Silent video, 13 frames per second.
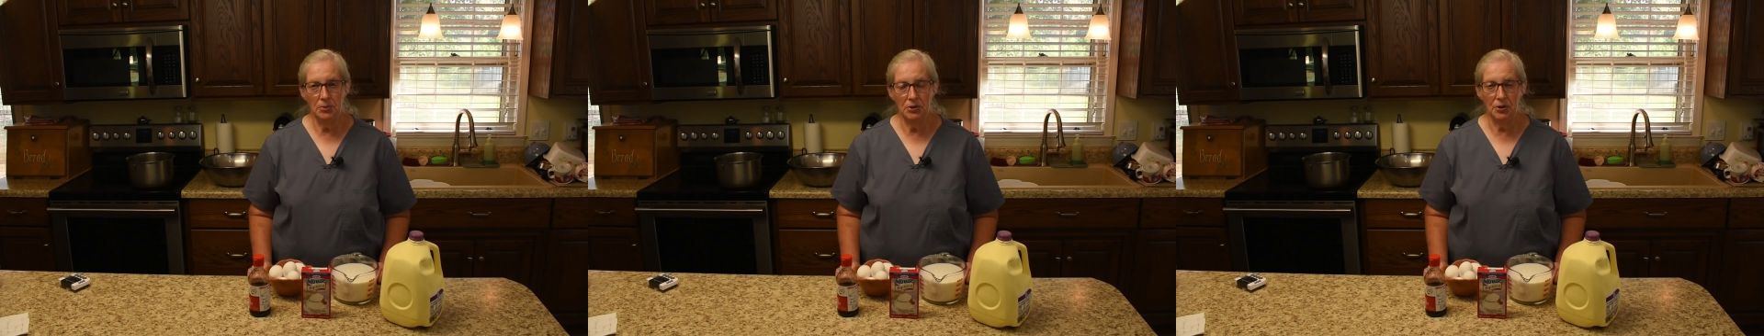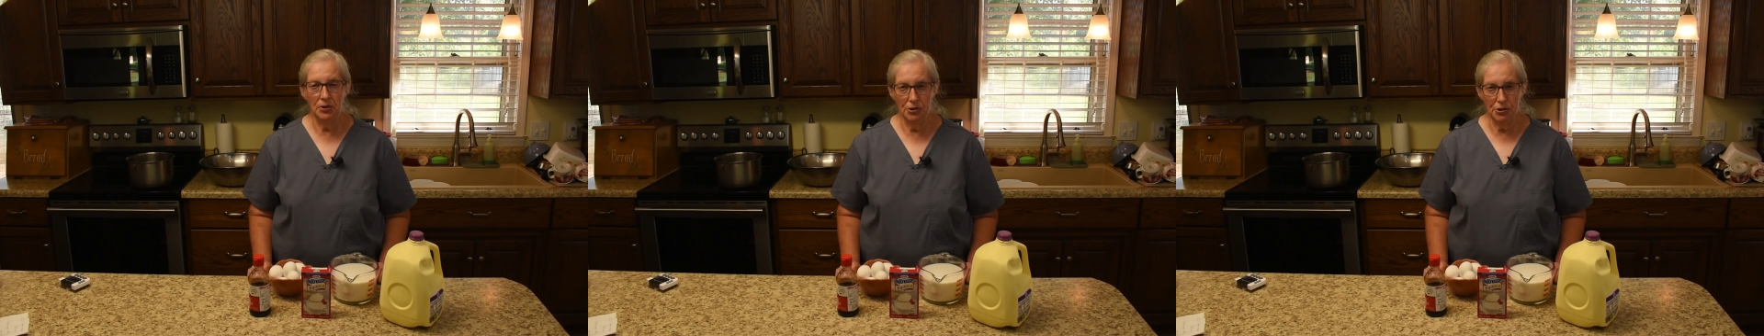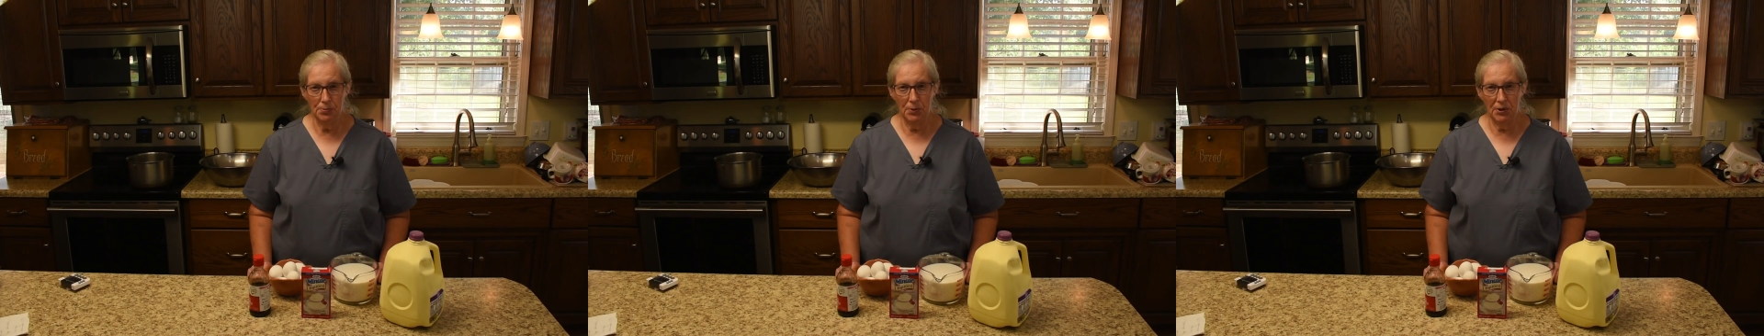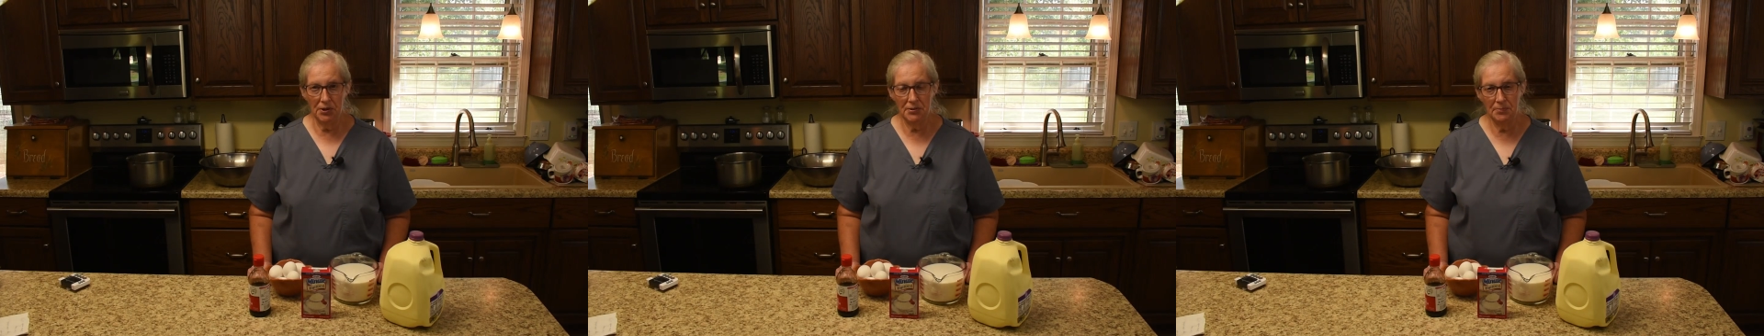to
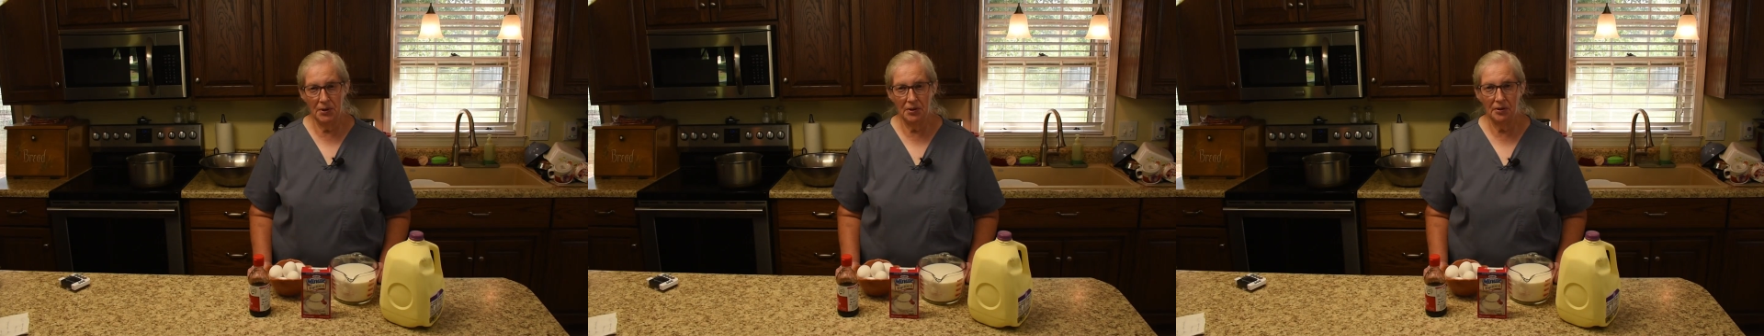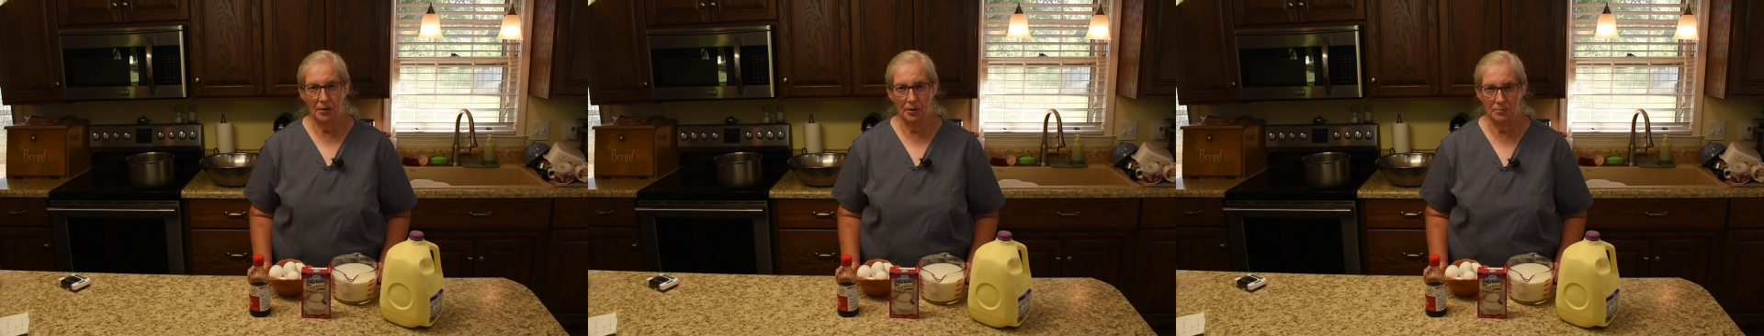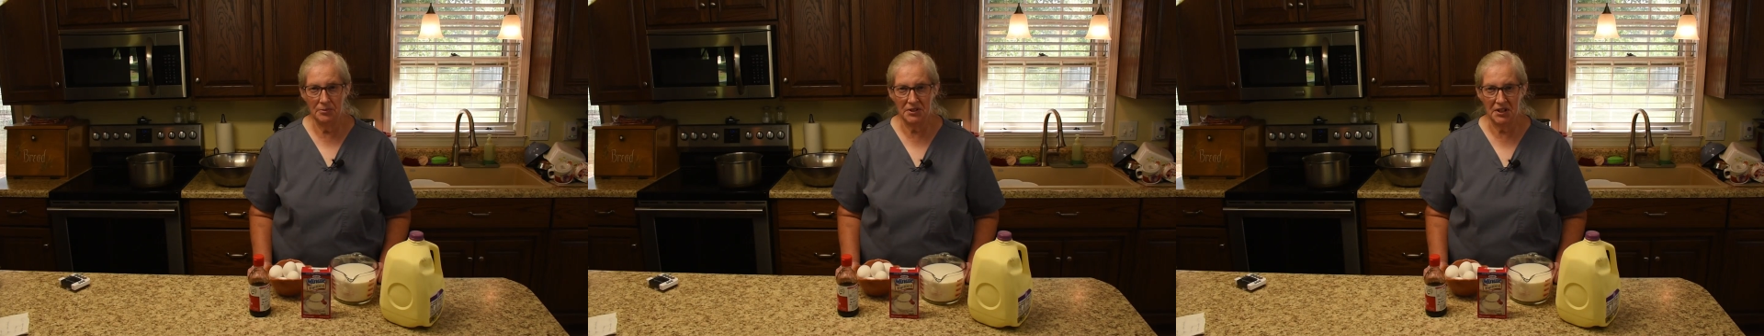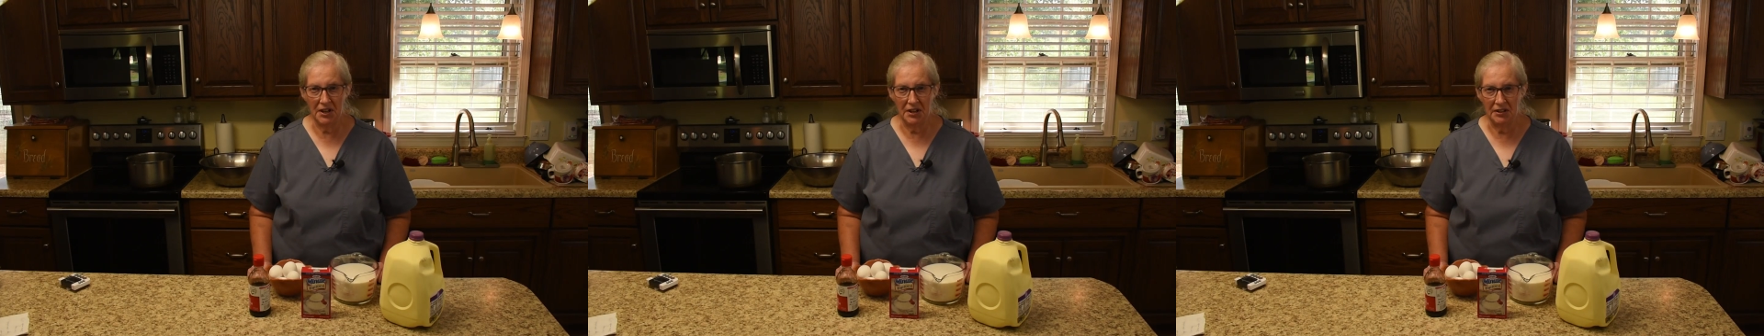Hershberger's Miracle
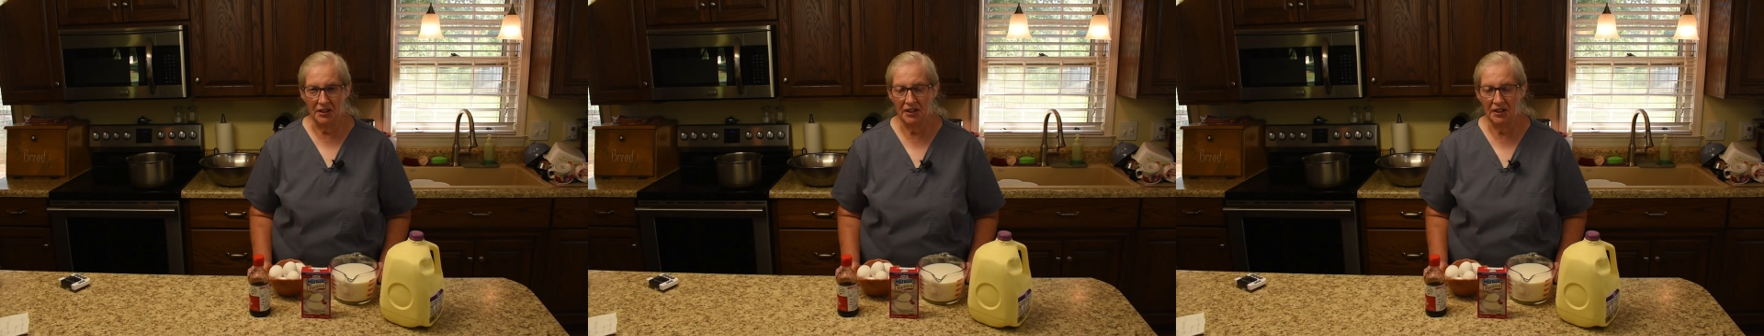Homestead.